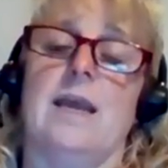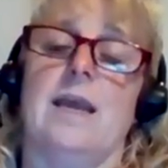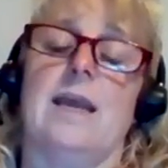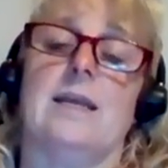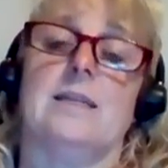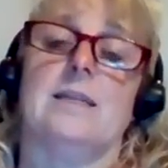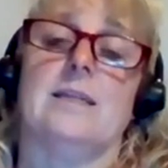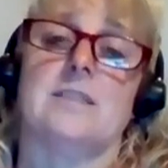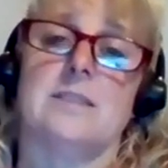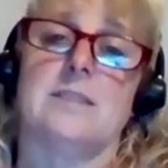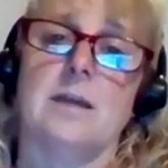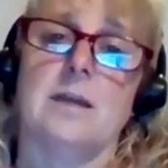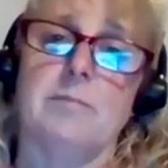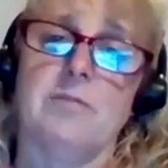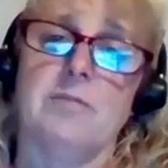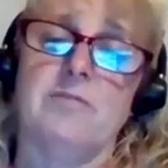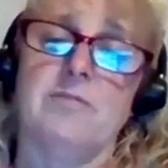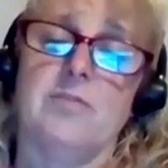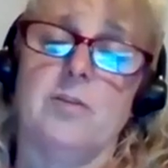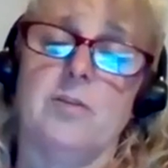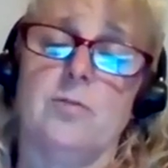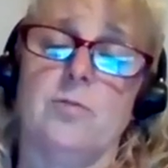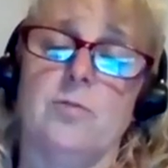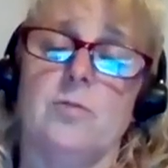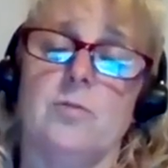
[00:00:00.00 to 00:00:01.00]
And some of
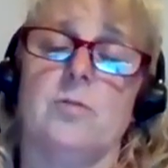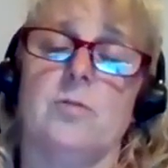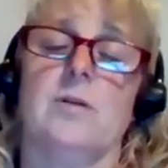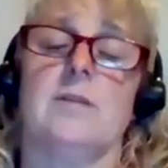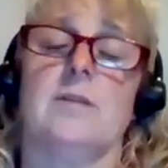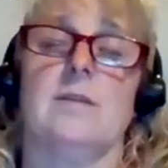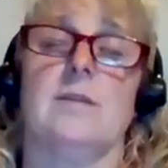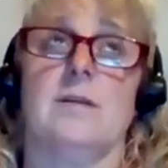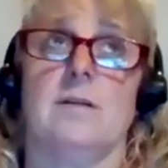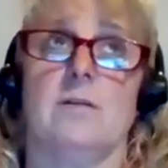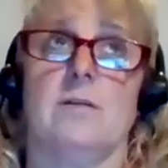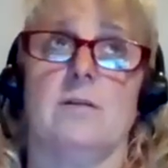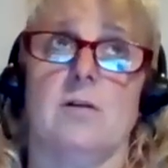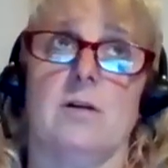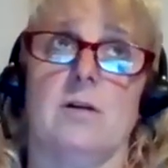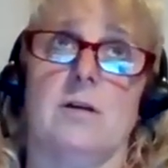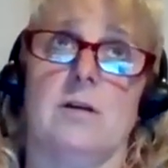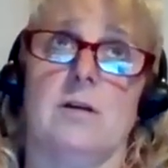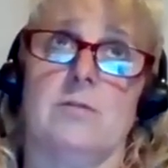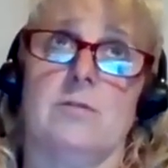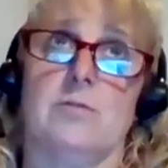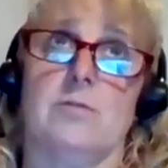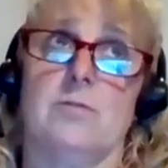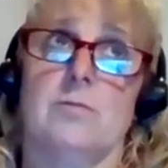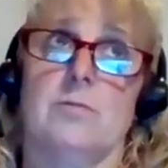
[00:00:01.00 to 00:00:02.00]
you that are
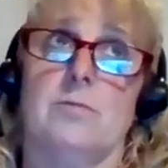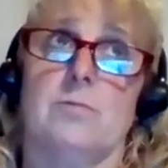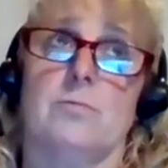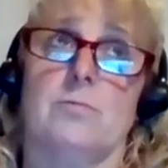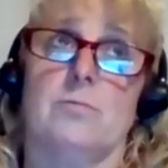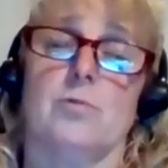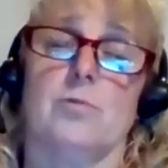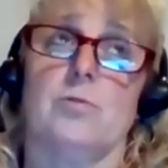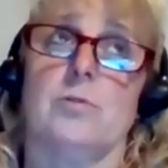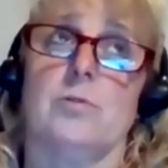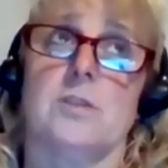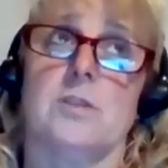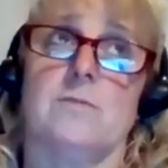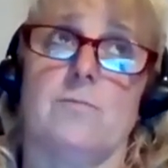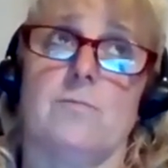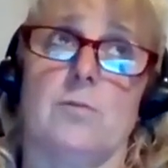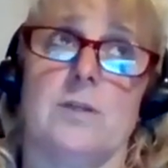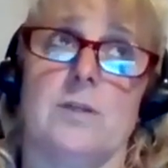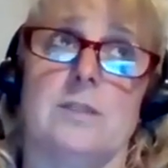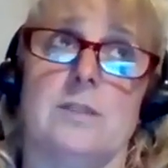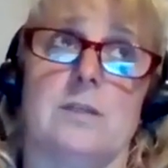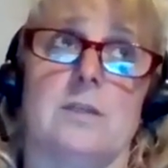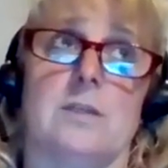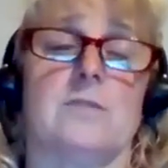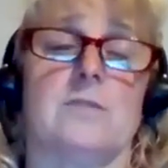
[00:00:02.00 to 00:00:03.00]
under Rules
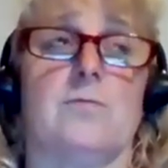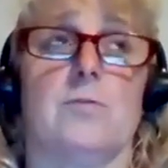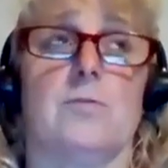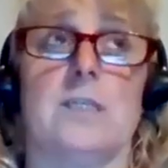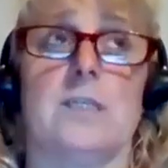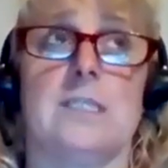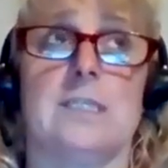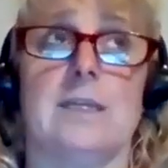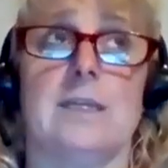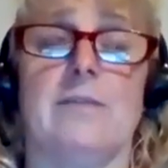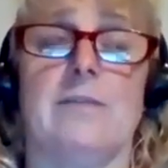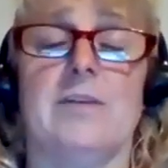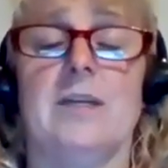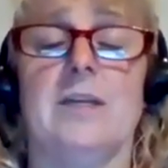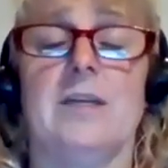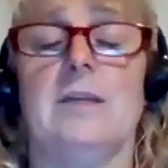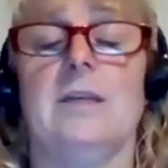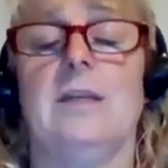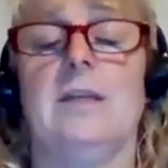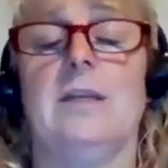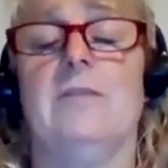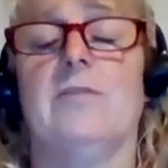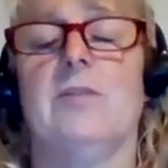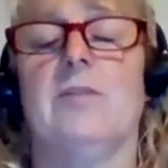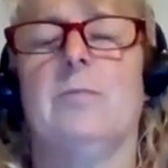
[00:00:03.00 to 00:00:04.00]
4647 and
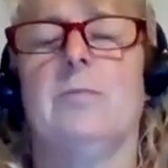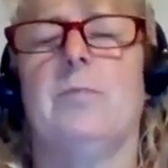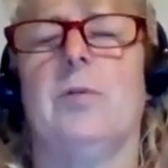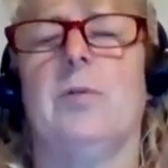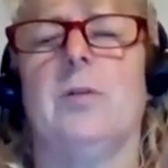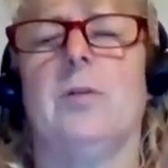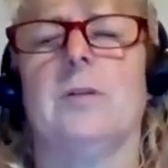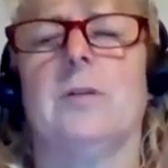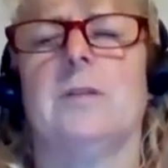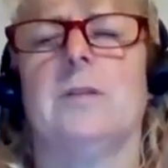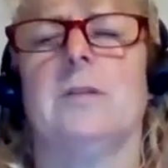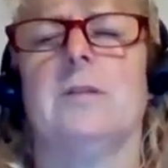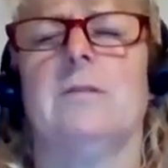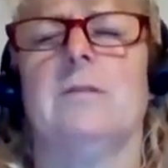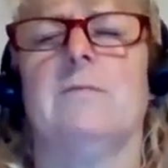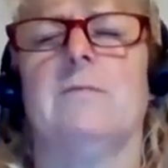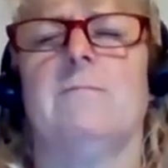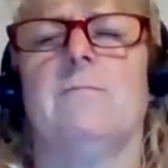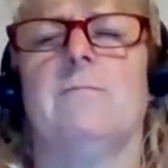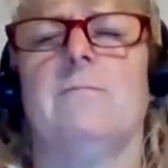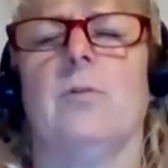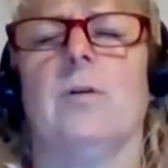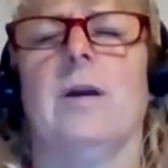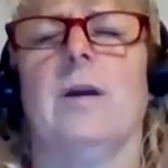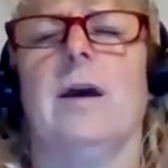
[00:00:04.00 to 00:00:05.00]
even Bulletin
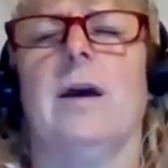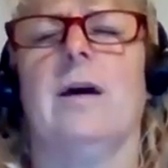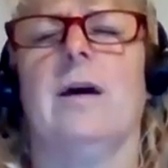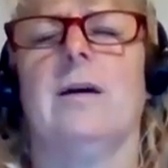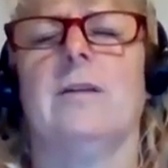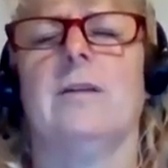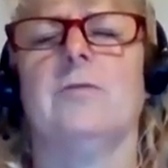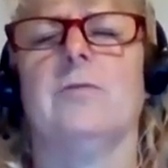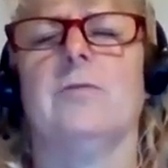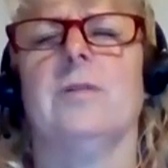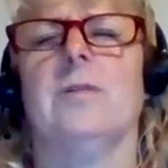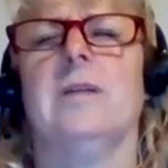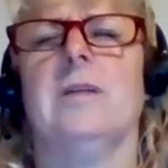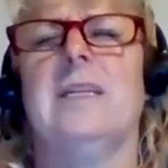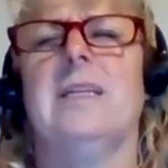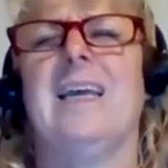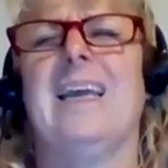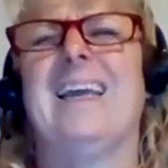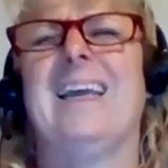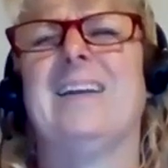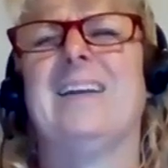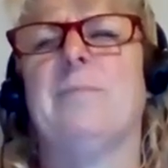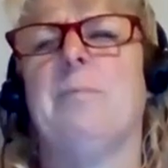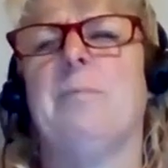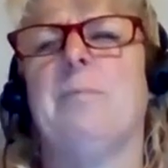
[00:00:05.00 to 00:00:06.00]
400
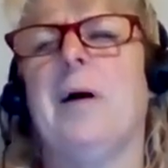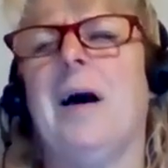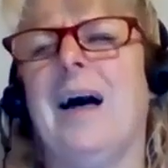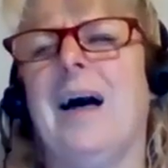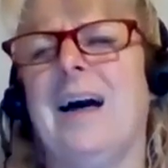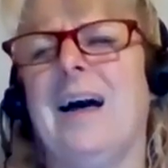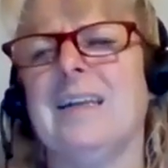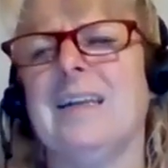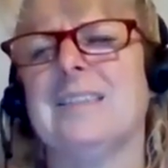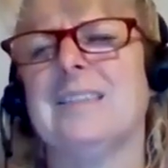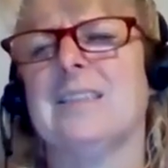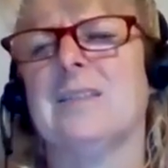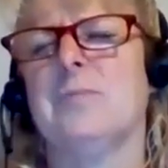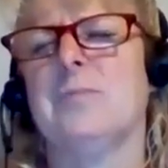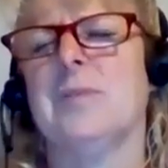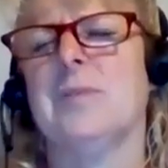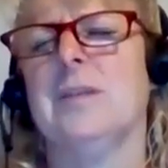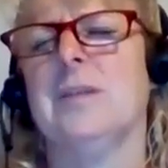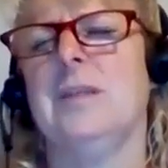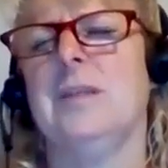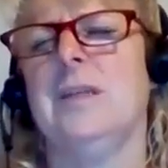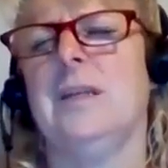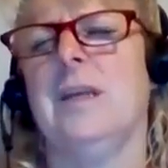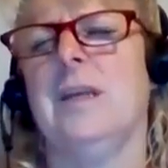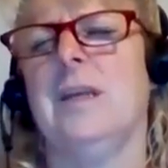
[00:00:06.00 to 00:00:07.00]
and
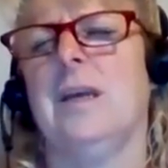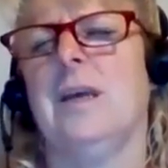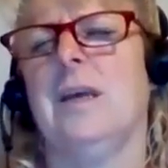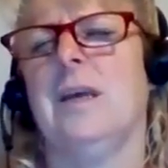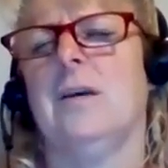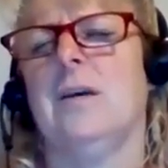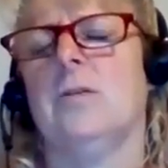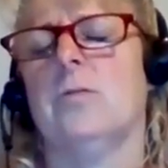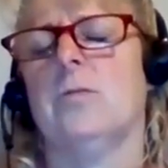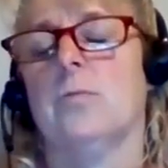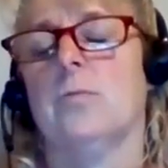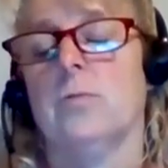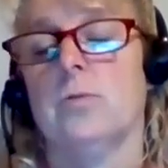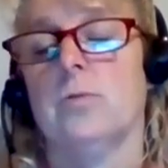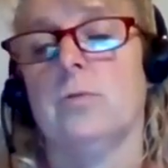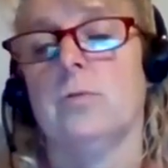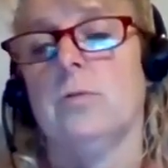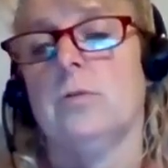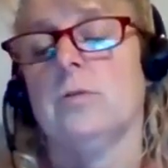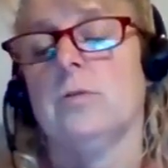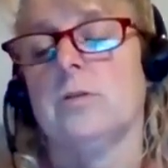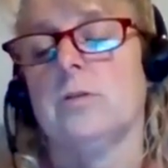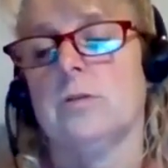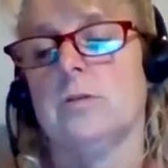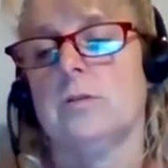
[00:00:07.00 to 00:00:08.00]
possibly
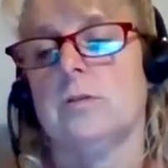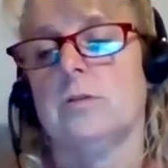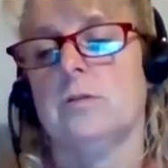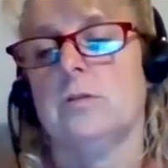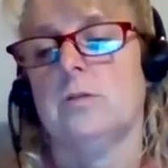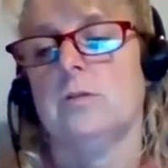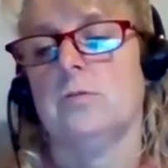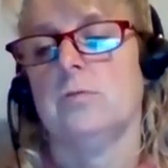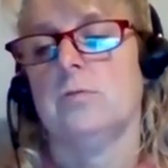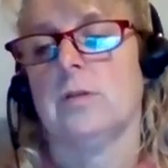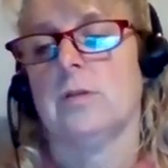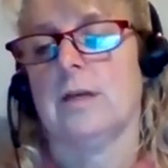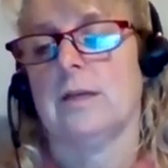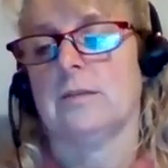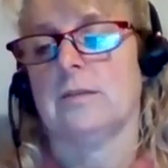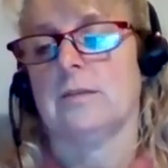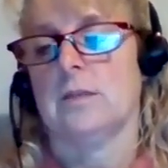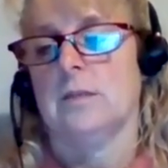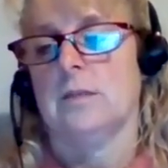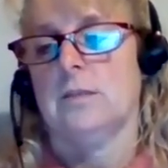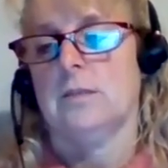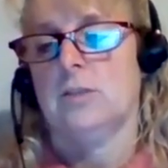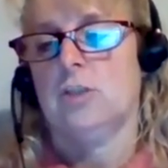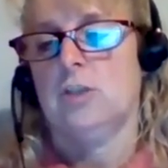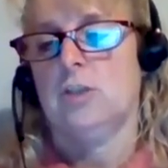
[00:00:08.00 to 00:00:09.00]
Rules
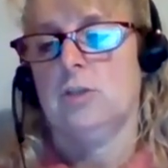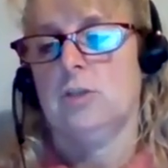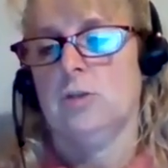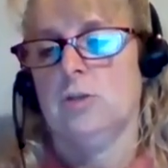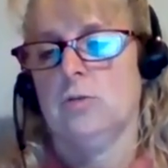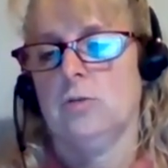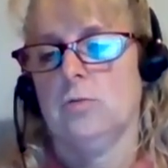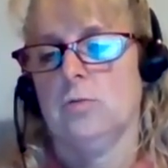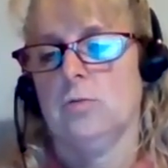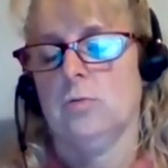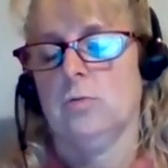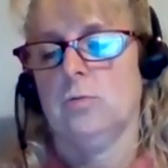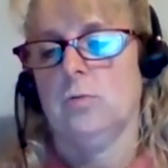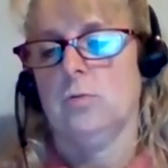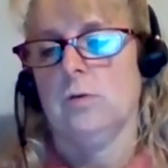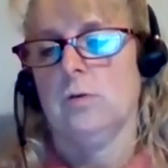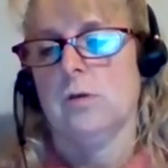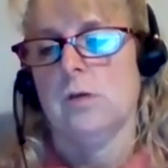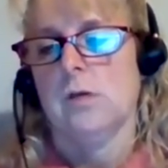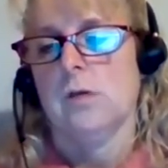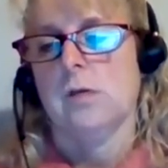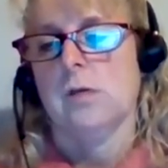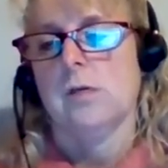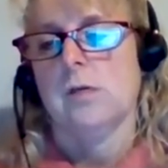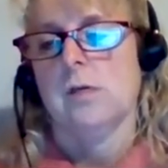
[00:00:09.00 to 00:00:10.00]
2002
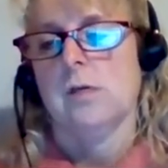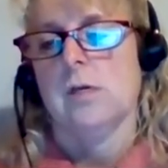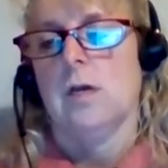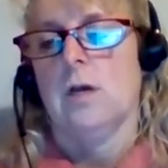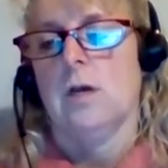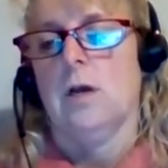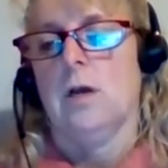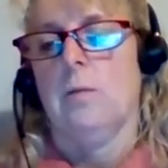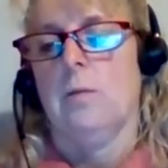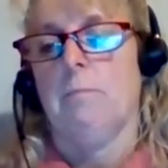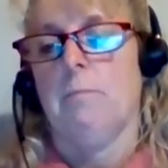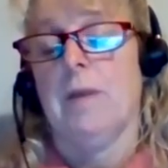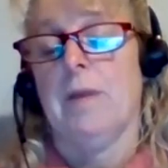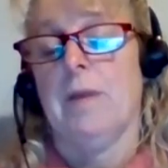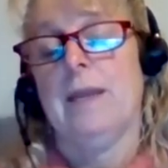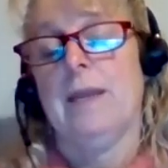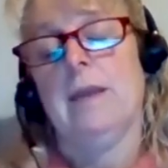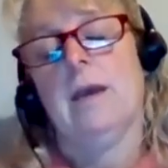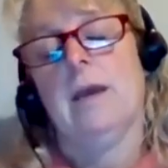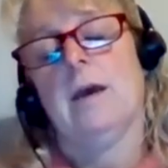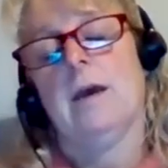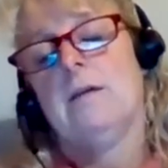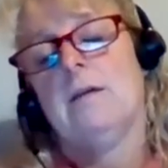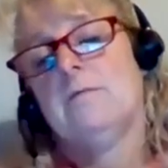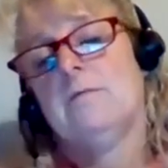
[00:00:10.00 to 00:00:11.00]
may
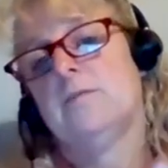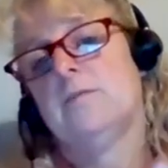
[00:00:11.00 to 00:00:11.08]
have